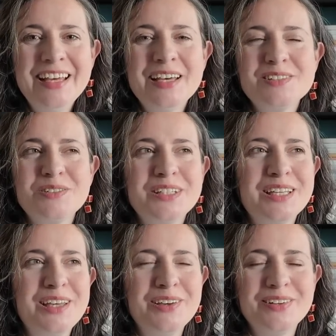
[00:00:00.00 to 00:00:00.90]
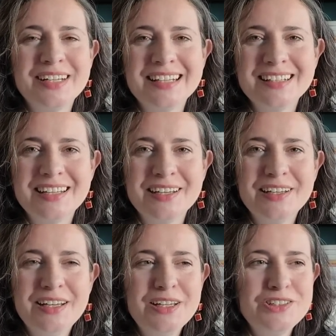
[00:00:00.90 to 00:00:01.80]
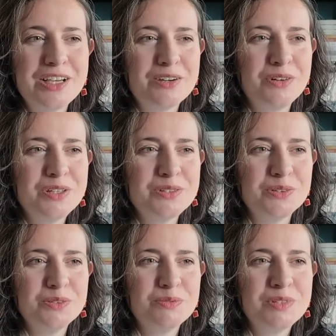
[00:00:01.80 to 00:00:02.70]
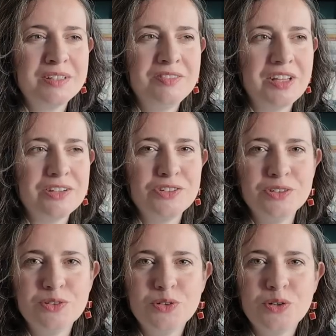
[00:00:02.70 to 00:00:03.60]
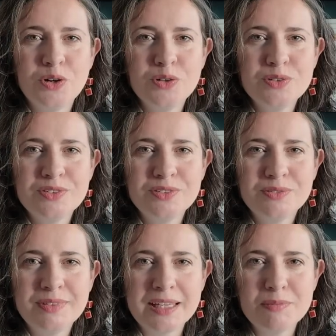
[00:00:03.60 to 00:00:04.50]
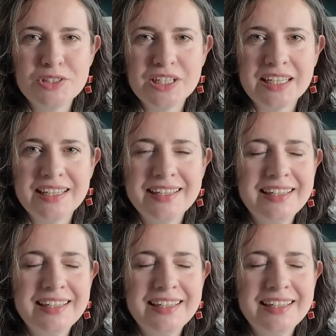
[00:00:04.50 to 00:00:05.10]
It's a really cute little Jack Russell Dachshund cross thingamajiggy.